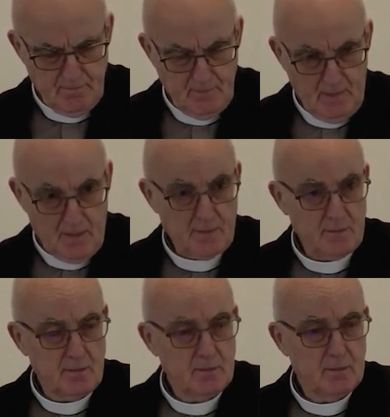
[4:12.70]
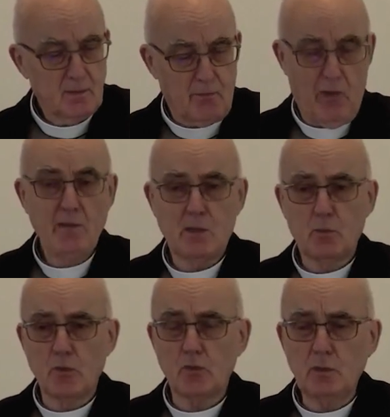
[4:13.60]
And a final
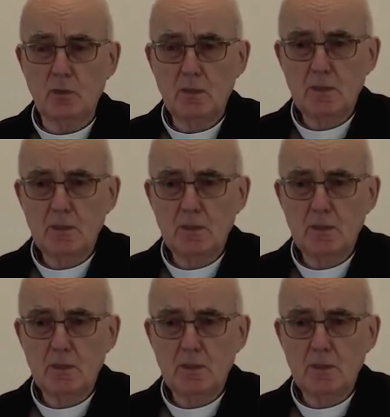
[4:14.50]
question